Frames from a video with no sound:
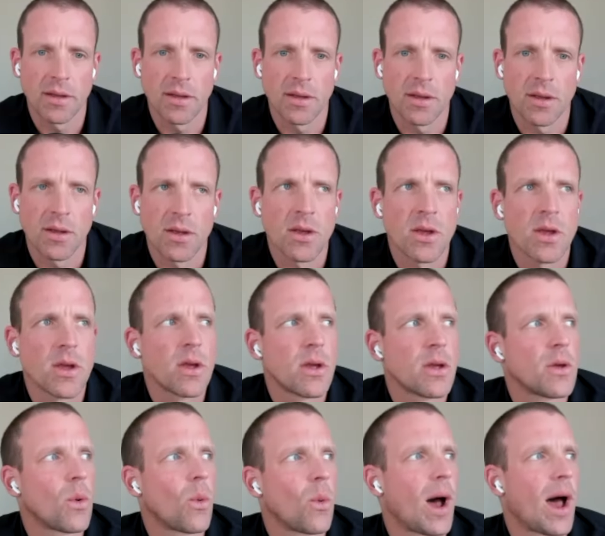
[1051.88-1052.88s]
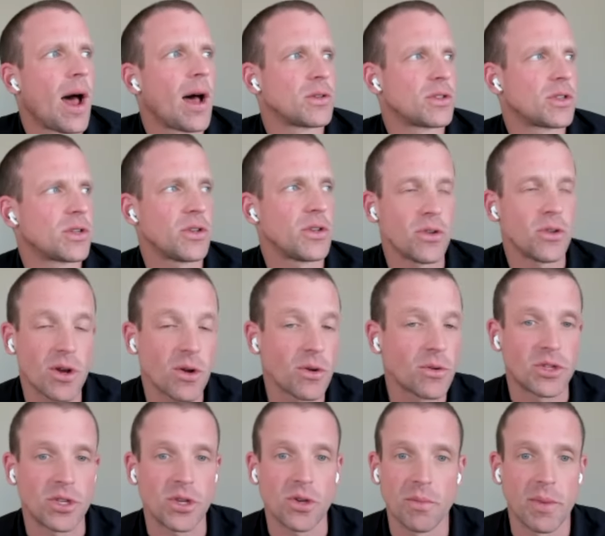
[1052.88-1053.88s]
Mm-hmm. Wow. So you don't
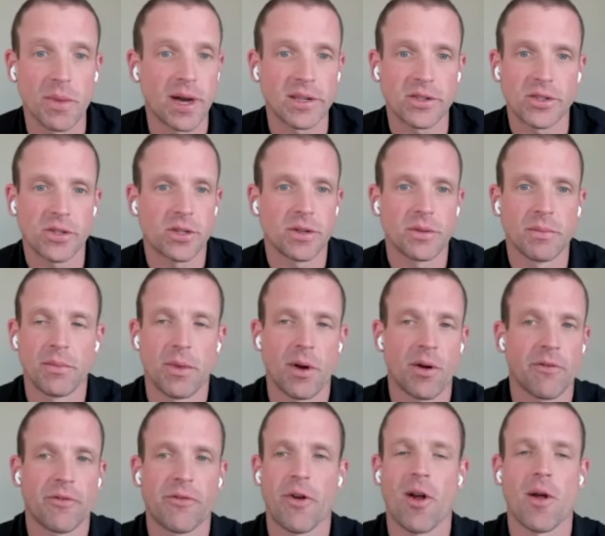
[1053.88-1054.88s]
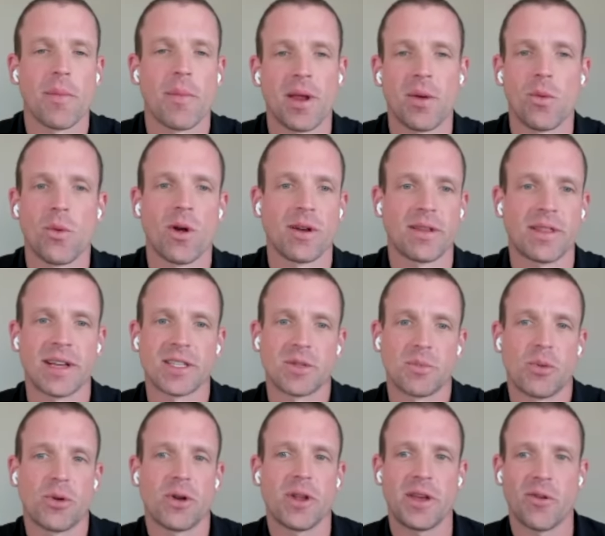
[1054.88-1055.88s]
do much farm in work. That's
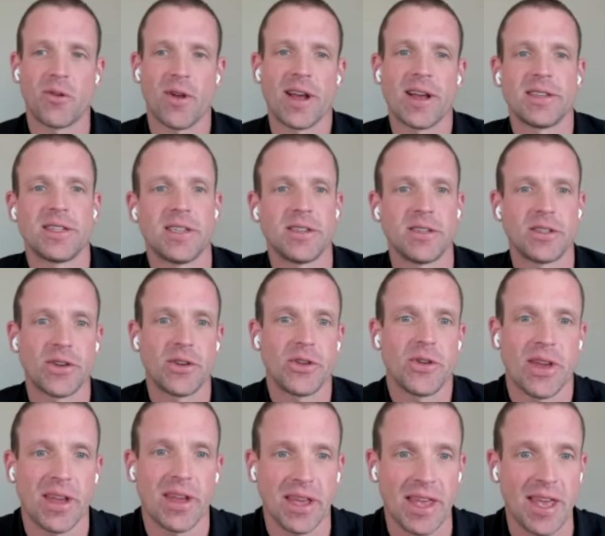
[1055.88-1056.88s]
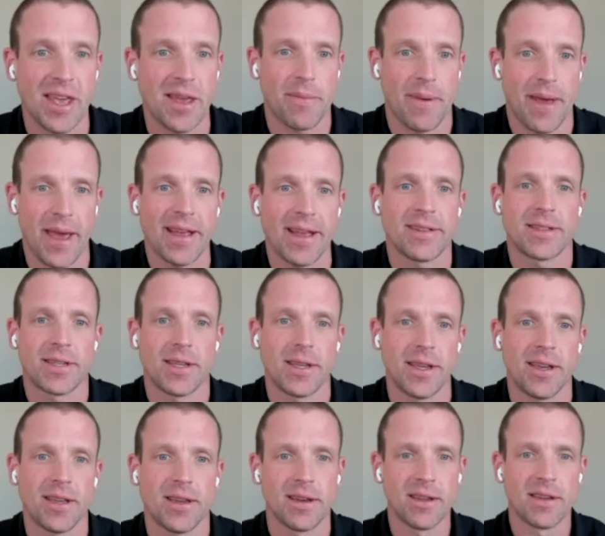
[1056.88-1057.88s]
pretty crazy. So you can keep
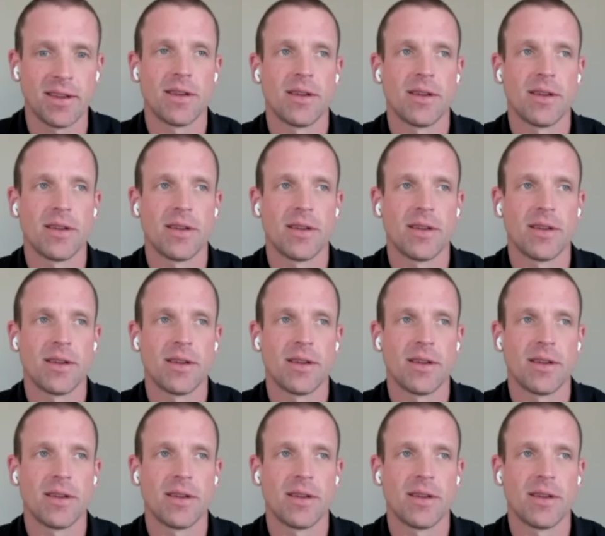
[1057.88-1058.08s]
18